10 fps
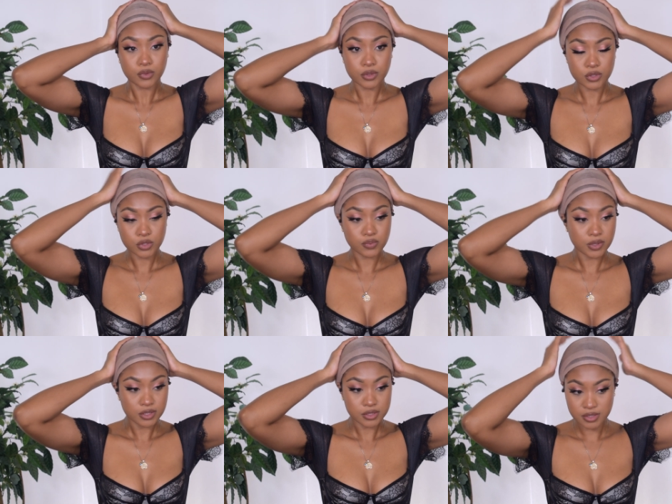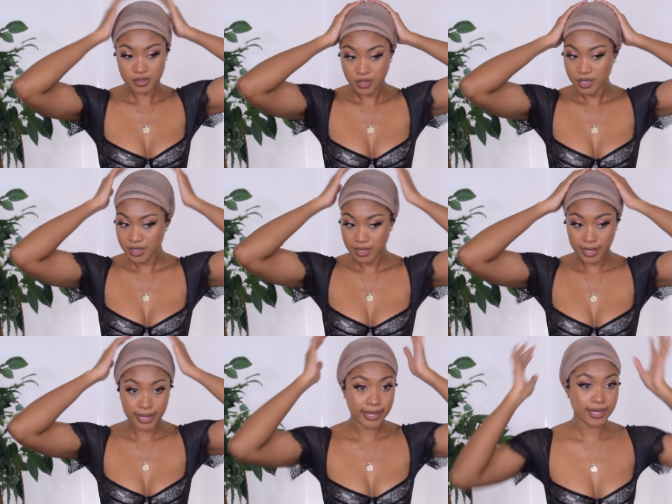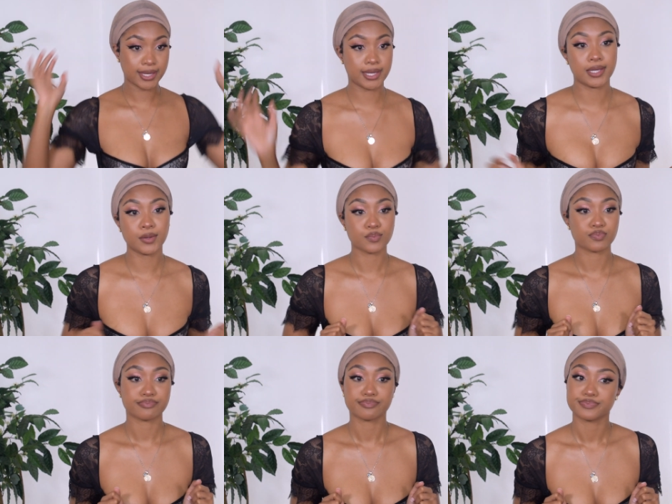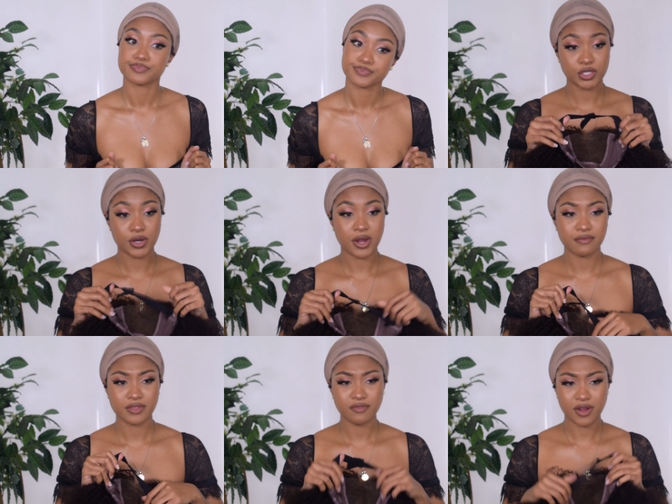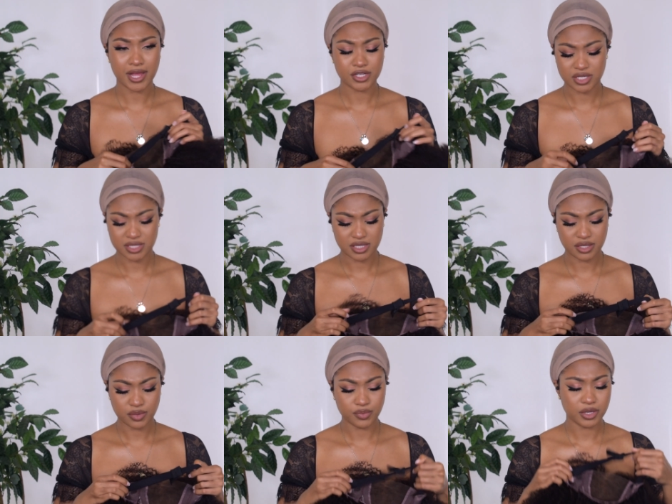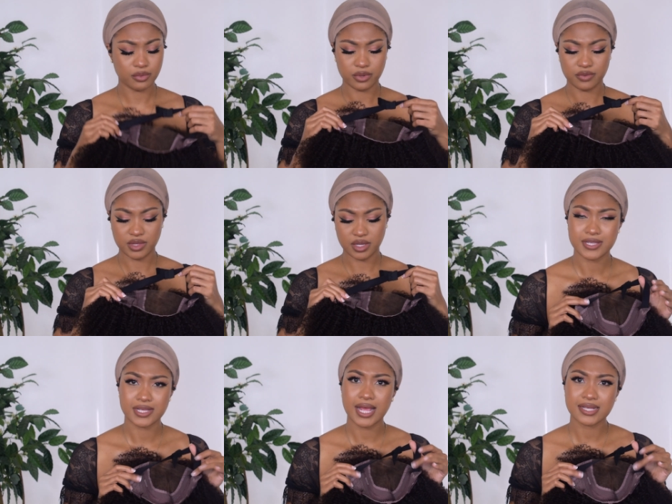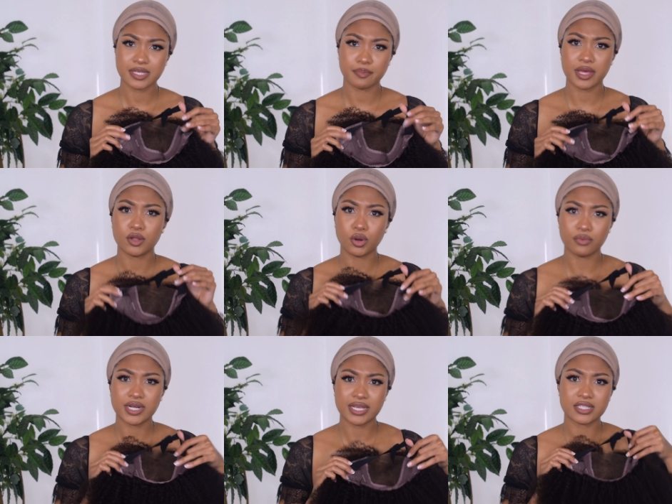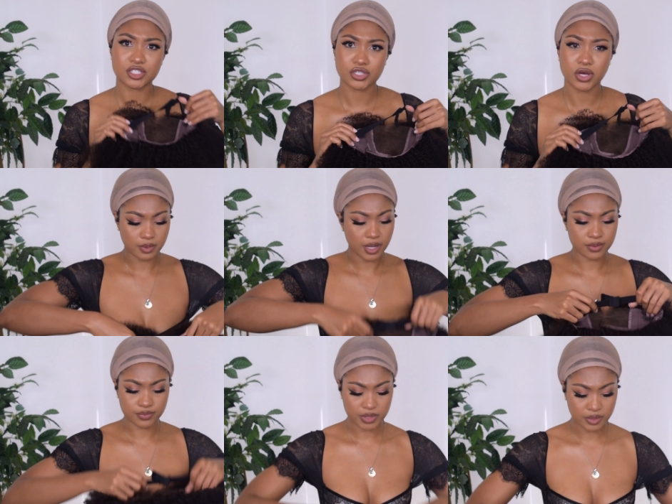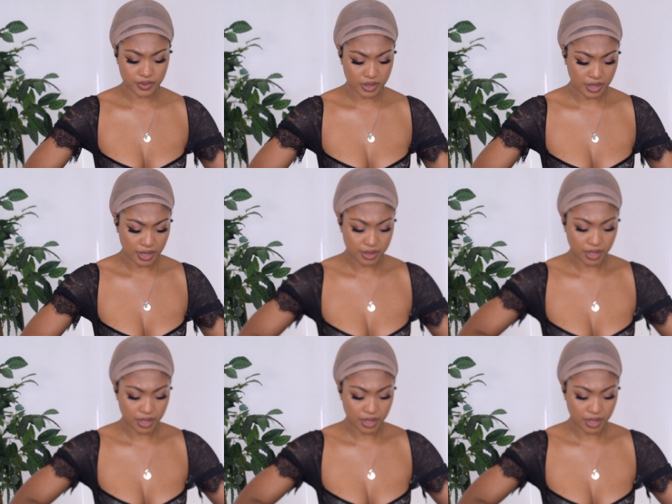this is what it's looking like I've never actually seen a wig with the elastic band already installed. I really, really like